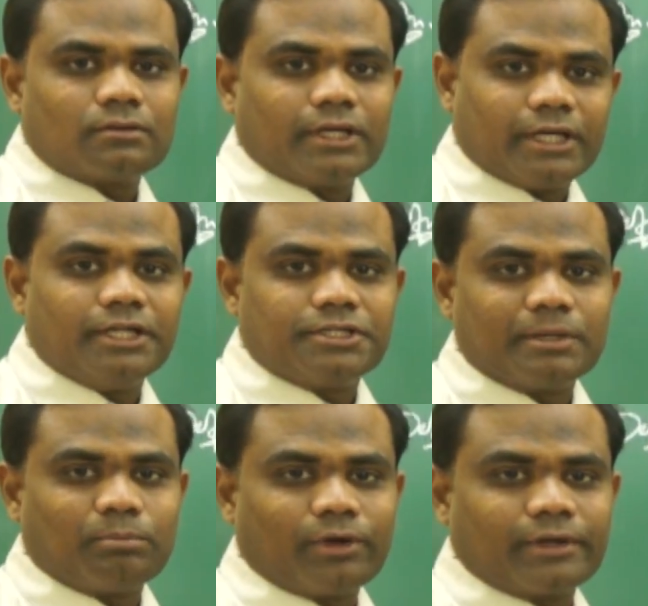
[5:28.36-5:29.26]
the
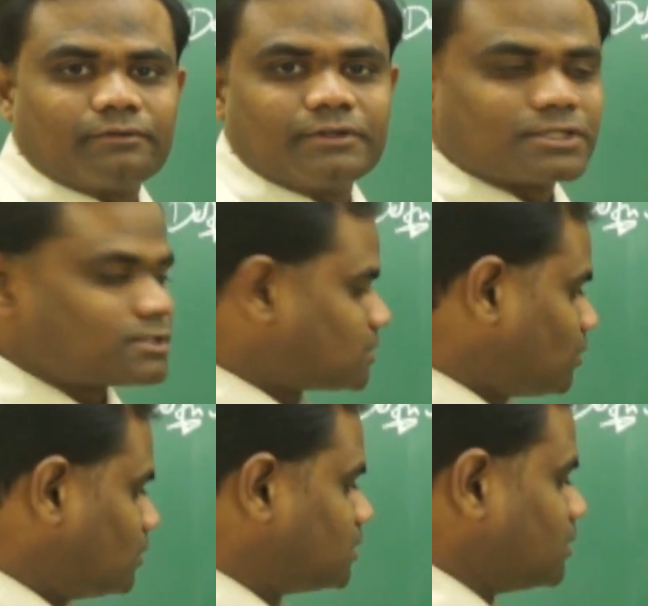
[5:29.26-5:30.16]
initial point, which is
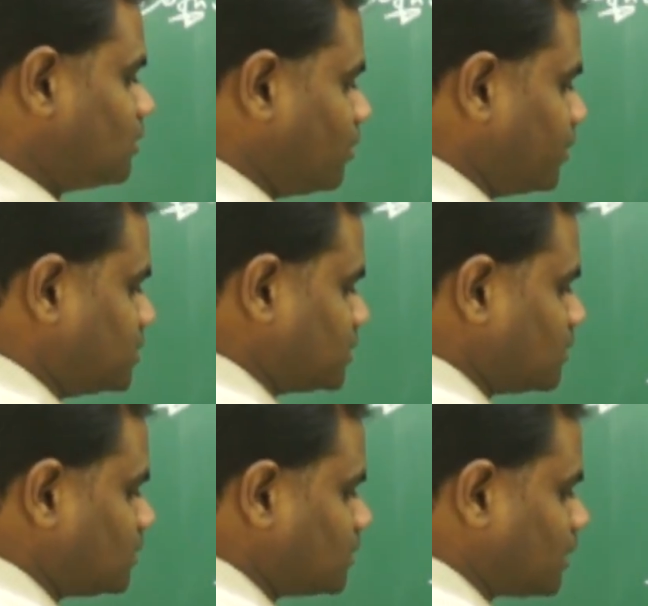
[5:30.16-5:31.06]
called the
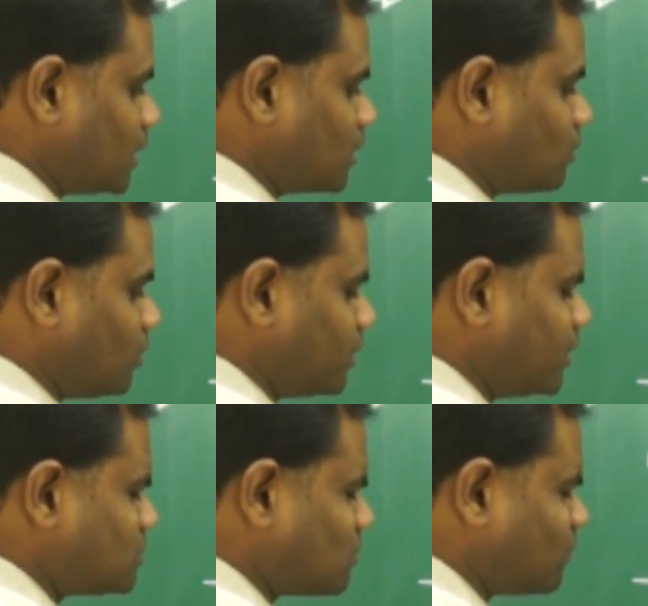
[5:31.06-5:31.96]
origin, and the
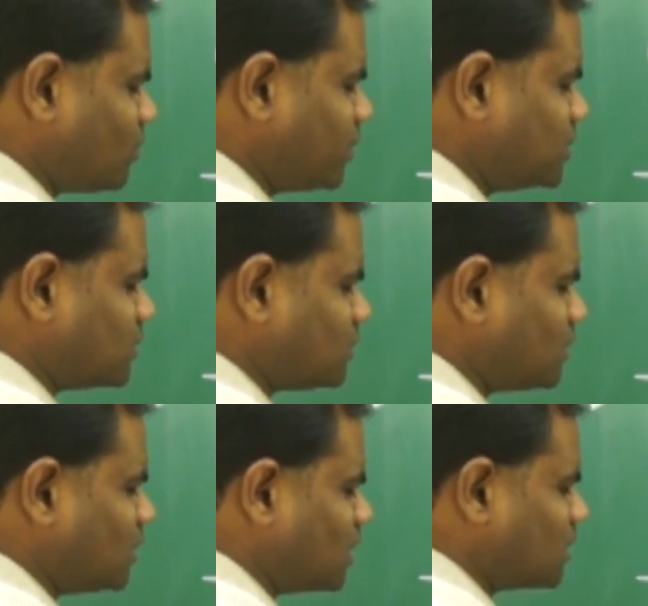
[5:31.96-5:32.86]
coordinates of origin
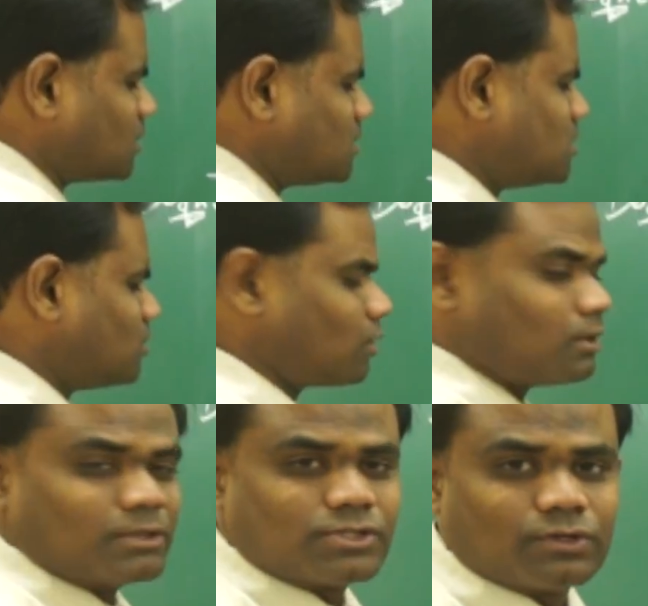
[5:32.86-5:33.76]
are
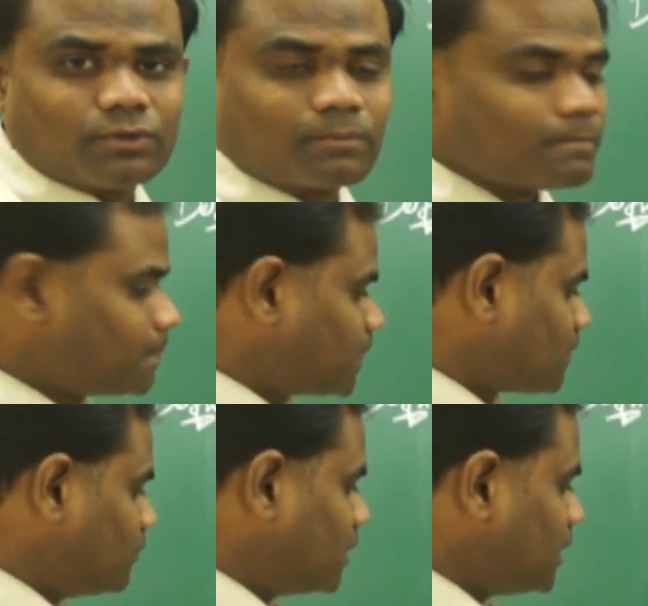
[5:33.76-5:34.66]
0, 0,
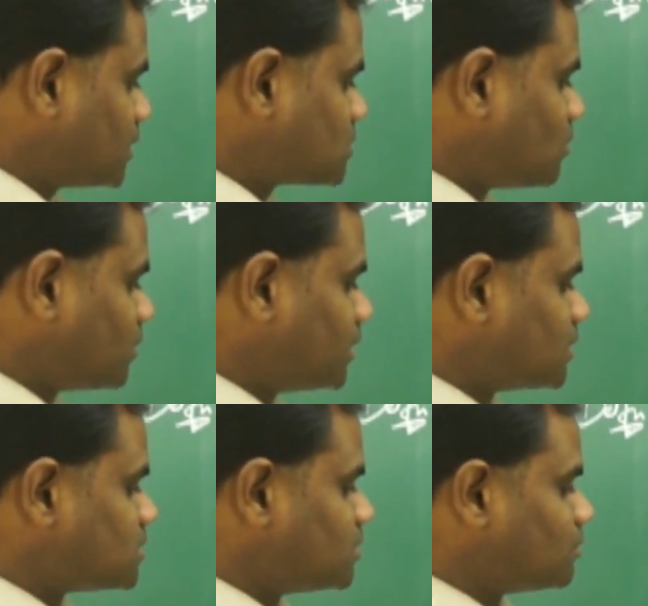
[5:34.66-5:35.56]
where x coordinate
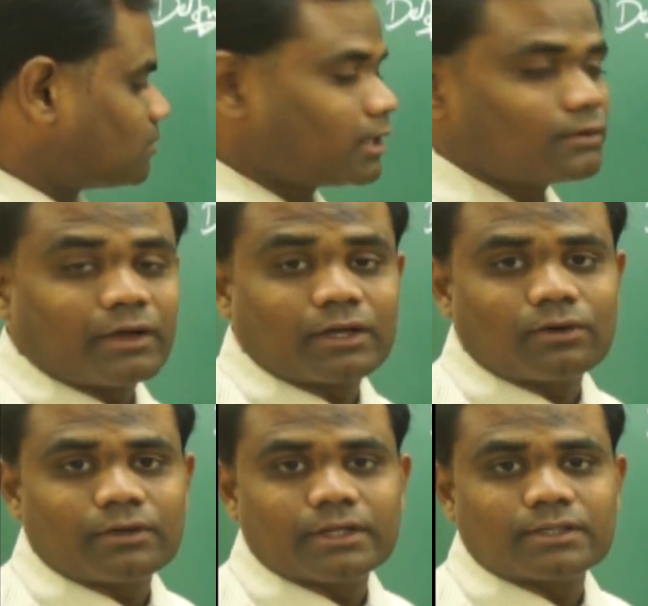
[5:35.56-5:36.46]
is 0 and y
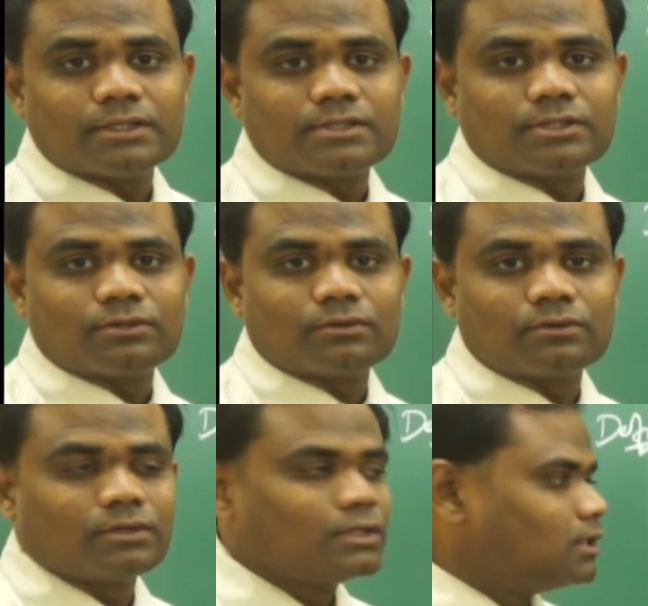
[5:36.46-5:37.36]
coordinate is 0.
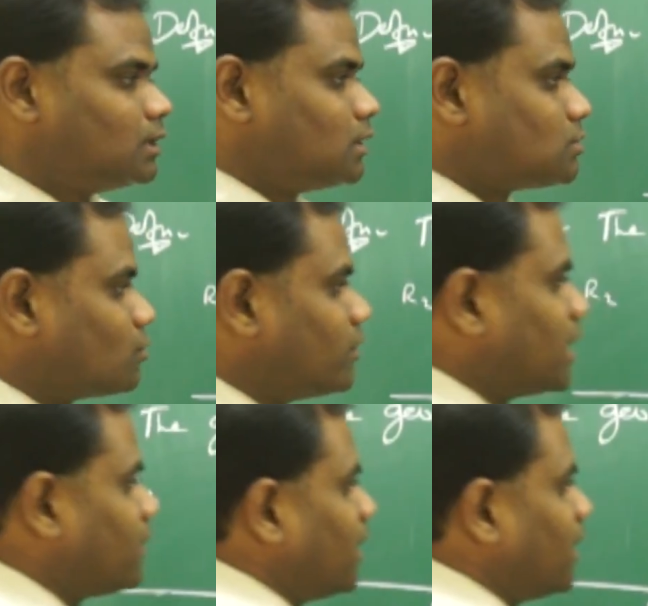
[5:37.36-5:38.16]
So when I